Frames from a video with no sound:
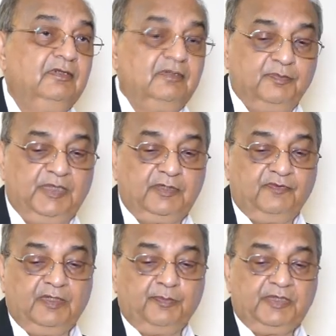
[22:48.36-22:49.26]
But
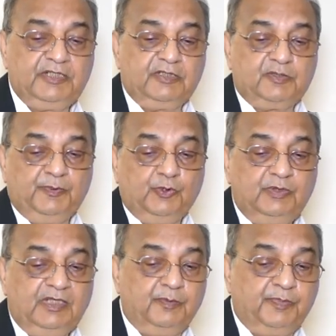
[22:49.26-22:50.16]
for pressure
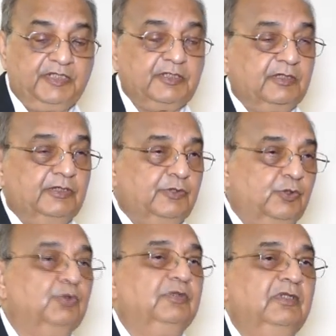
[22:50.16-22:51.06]
support and pressure
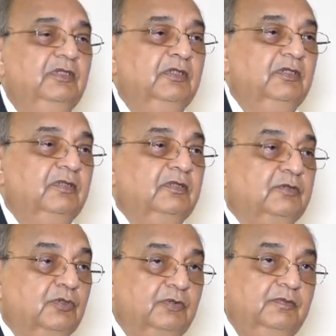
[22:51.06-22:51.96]
control,
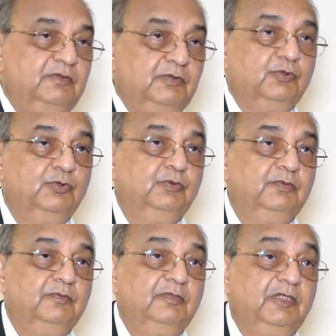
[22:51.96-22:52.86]

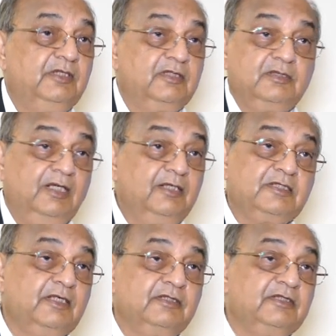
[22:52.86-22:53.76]
it is not
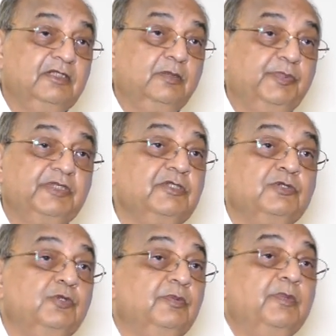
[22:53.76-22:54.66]
necessary that the patient
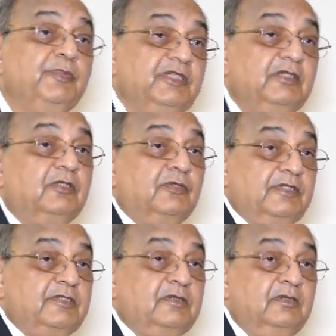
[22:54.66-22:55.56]
should be breathing on
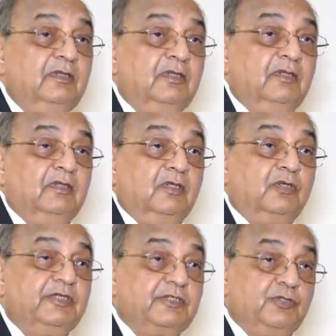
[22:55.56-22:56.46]

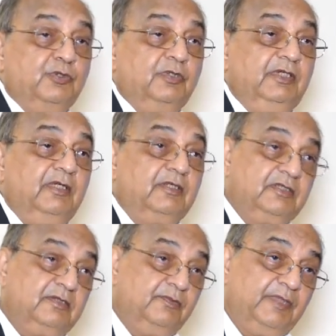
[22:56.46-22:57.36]
its own. It
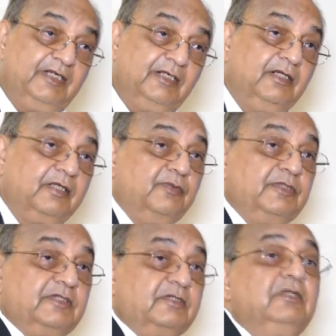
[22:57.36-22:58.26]
is ventilator
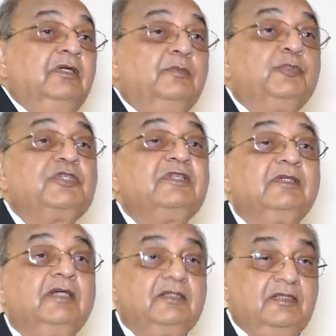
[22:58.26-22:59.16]
which is pushing the
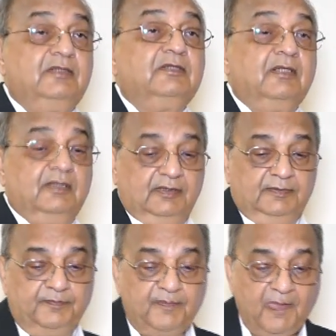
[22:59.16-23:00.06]
gases in the
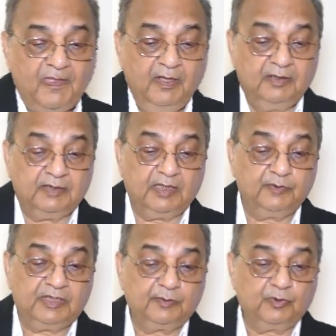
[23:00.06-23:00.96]
lung. Then
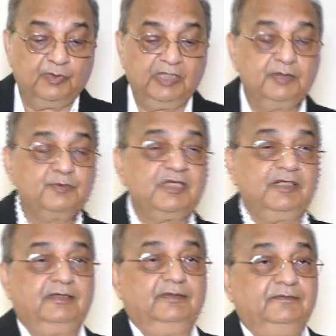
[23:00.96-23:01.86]
we come to volume
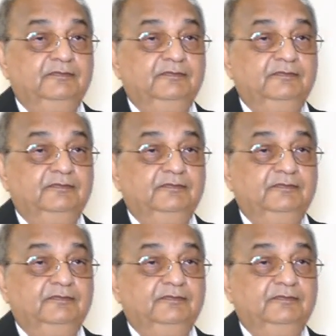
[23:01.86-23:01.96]
cycle.